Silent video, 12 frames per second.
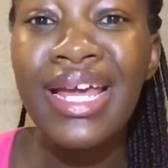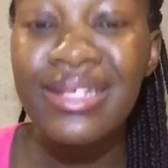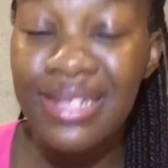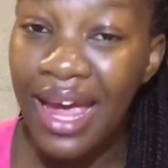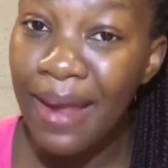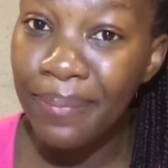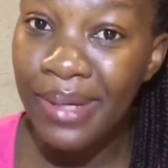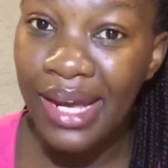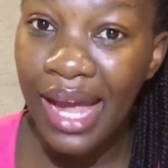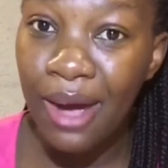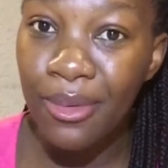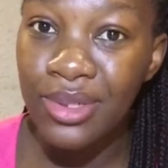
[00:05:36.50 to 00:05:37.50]
type
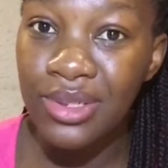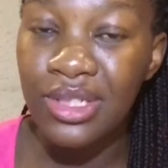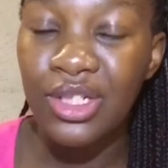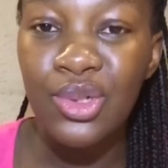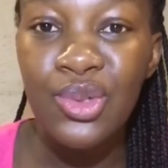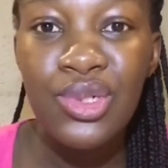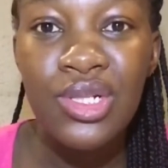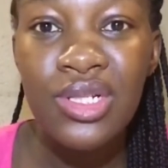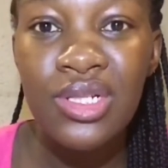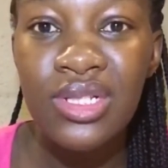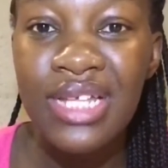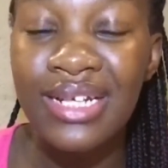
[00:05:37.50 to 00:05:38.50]
like ours
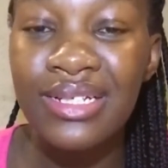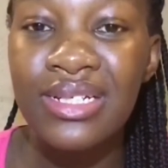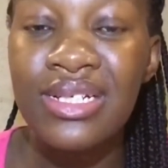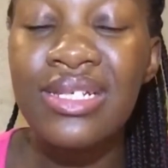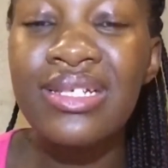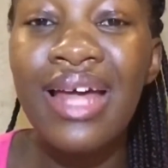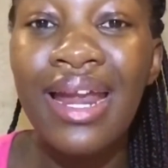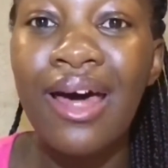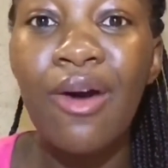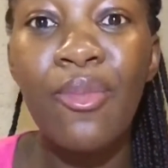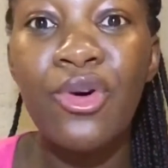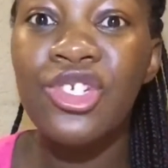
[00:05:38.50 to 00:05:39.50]
that doesn't
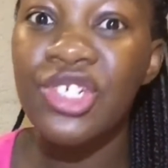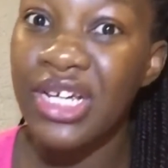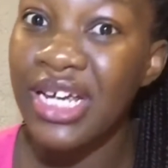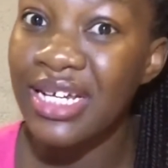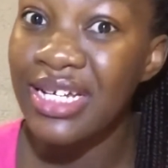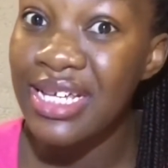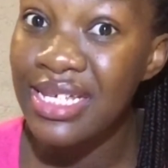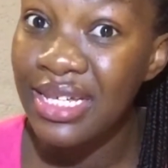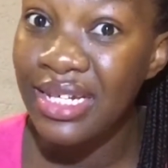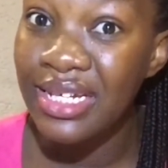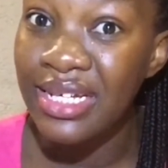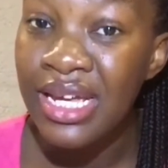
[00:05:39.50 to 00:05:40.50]
allow moisture in
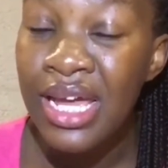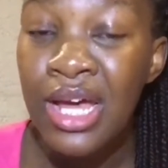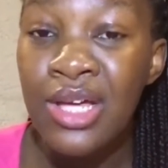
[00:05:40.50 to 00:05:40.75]
easily.